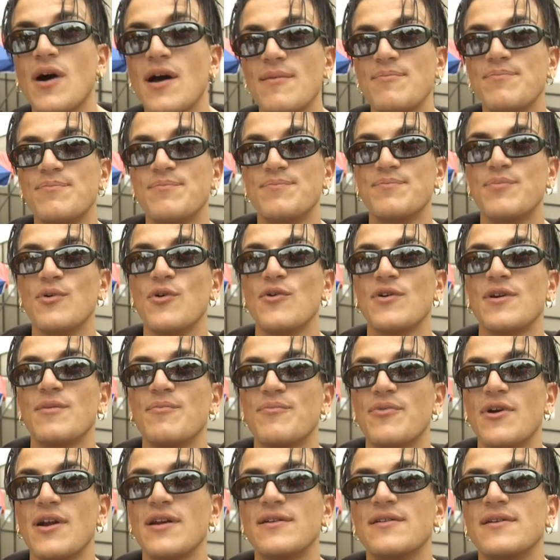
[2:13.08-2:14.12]
born and
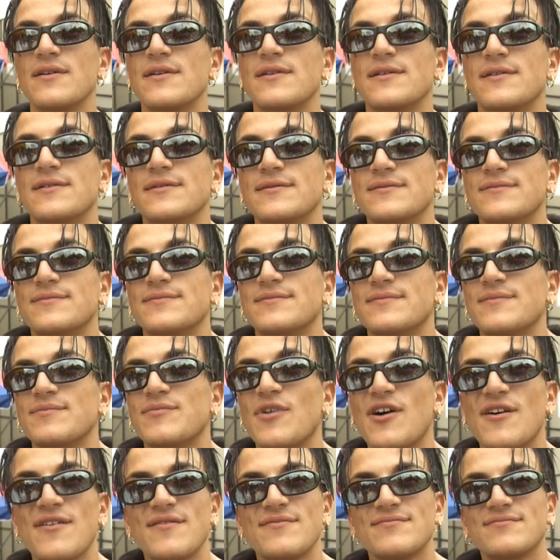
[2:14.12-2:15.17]
bred.
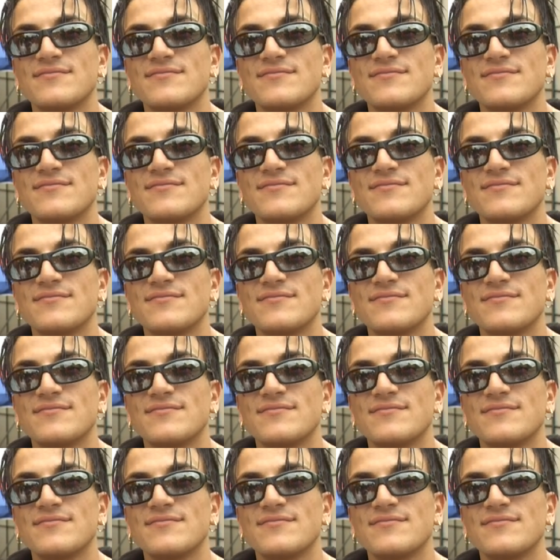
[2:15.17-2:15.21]
Hello,